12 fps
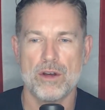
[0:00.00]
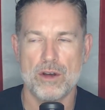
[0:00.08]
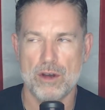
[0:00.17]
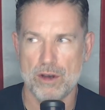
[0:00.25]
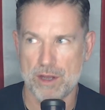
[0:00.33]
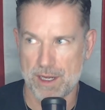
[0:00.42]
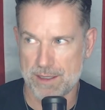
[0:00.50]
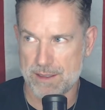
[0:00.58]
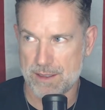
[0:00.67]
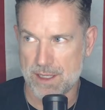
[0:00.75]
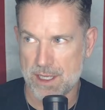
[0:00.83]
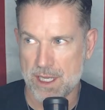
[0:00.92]
on
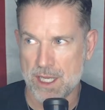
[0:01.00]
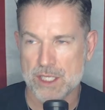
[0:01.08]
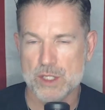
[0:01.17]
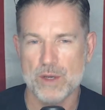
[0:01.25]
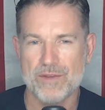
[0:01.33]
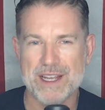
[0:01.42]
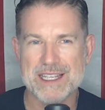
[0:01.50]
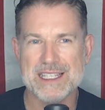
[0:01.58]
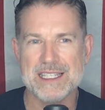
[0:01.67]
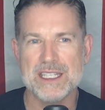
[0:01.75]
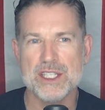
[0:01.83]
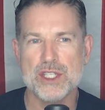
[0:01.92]
it. So if I
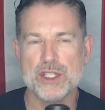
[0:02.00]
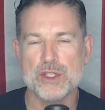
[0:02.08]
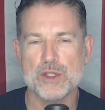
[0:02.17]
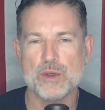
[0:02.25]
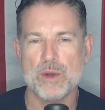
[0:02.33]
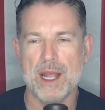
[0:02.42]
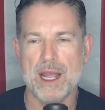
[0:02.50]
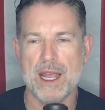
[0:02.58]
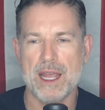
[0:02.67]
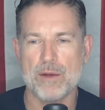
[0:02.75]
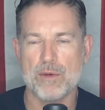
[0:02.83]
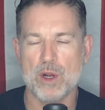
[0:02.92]
sent you
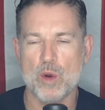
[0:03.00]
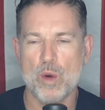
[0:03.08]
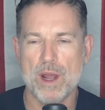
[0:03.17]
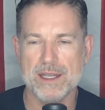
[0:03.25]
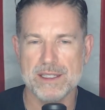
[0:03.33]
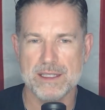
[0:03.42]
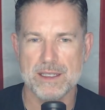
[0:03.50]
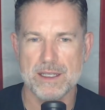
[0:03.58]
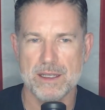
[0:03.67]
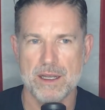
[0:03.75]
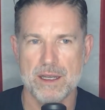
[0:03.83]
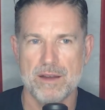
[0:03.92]
a request
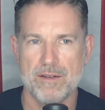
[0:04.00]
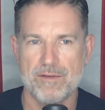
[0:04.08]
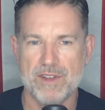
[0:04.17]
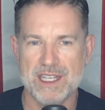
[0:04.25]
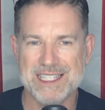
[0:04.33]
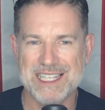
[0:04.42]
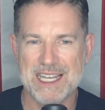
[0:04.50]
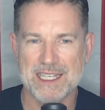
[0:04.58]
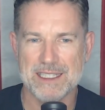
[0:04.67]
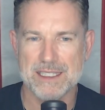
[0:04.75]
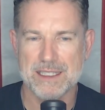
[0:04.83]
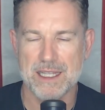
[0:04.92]
via
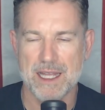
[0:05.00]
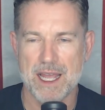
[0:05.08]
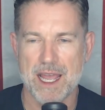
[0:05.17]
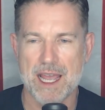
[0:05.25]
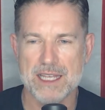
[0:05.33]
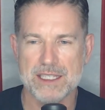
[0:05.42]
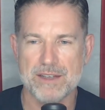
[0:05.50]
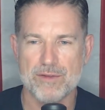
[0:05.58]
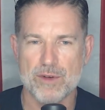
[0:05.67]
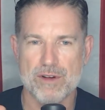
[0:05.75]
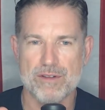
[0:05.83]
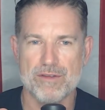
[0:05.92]
text asking
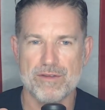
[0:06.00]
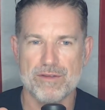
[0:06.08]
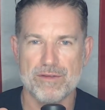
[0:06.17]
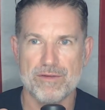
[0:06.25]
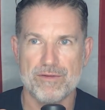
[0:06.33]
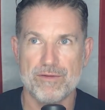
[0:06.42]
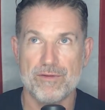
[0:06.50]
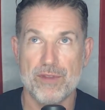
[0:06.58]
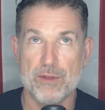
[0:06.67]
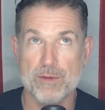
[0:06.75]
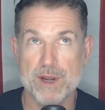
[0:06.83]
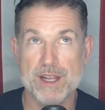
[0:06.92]
for your
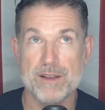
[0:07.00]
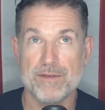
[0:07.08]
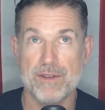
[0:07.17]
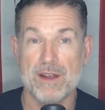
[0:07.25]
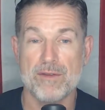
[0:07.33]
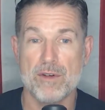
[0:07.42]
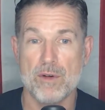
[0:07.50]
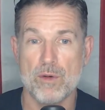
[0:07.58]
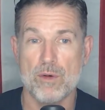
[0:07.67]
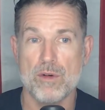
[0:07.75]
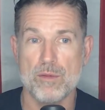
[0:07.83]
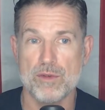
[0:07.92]
3 favorite
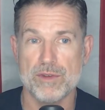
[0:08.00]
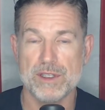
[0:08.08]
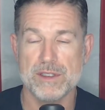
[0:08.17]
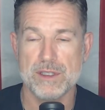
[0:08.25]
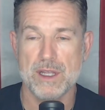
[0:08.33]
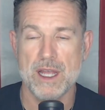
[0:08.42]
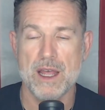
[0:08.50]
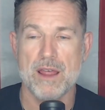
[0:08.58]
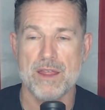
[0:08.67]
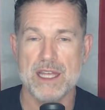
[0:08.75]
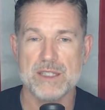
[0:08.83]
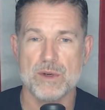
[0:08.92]
horror movies,
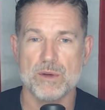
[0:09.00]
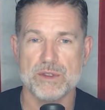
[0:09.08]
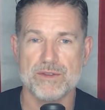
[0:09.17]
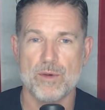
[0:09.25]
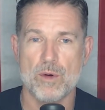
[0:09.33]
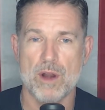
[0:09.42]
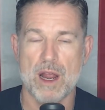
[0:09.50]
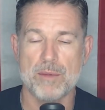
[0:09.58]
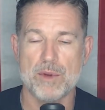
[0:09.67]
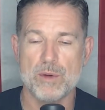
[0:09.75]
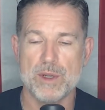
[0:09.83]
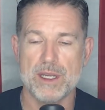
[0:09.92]
that's what it was for.
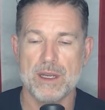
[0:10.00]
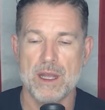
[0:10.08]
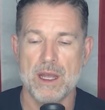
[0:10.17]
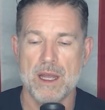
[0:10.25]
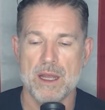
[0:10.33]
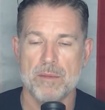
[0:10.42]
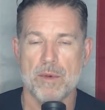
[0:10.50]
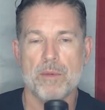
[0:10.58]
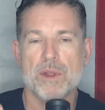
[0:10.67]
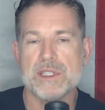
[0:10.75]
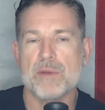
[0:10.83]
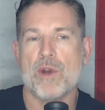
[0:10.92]

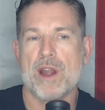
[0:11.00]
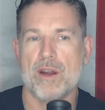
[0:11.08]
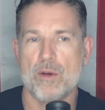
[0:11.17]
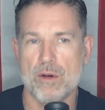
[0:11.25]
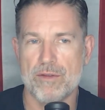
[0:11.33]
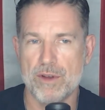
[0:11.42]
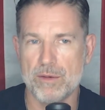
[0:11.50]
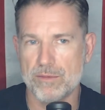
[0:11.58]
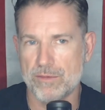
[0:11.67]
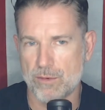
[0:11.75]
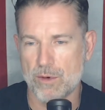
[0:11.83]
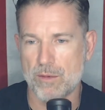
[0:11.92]
Plus I'm writing a horror film
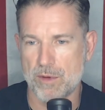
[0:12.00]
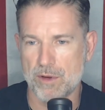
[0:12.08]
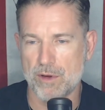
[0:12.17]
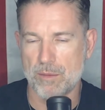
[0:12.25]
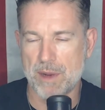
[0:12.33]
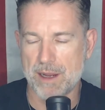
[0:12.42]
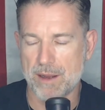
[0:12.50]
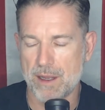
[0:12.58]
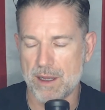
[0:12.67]
for my